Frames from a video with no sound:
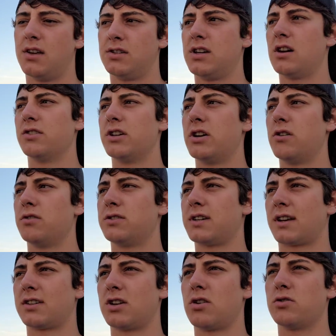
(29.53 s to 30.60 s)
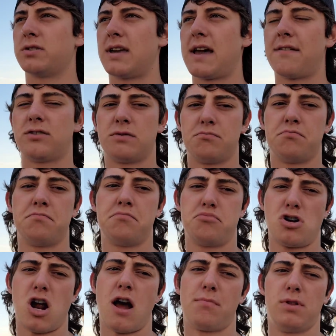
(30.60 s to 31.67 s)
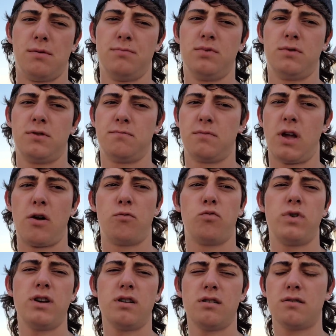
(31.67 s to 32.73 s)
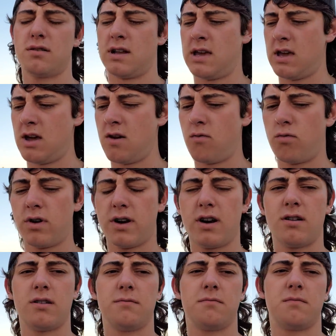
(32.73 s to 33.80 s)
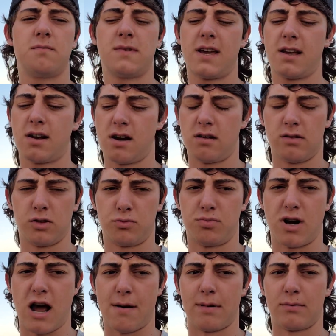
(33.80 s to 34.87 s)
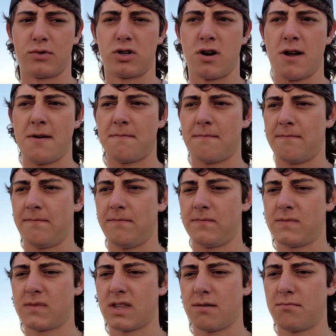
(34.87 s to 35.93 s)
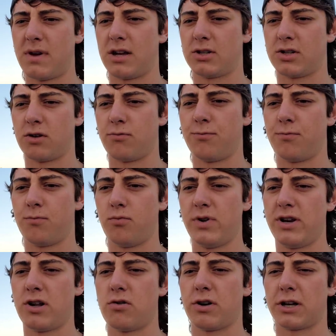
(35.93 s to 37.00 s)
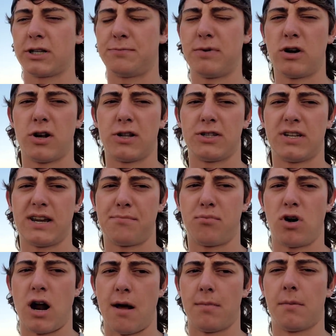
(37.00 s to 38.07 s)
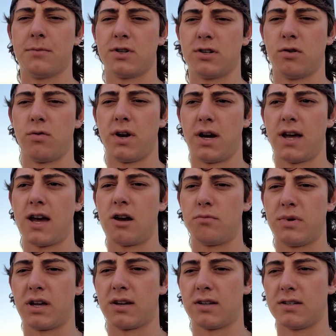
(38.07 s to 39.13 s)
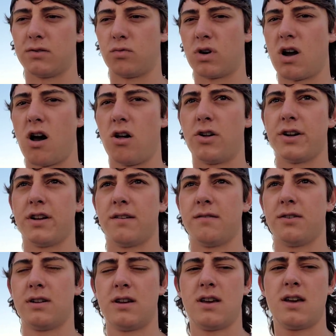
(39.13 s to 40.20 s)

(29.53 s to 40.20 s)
As y'all know, 6.0s have some problems, and we're here to take care of those problems, all right? Make sure we don't experience any problems on the way down, because we're hauling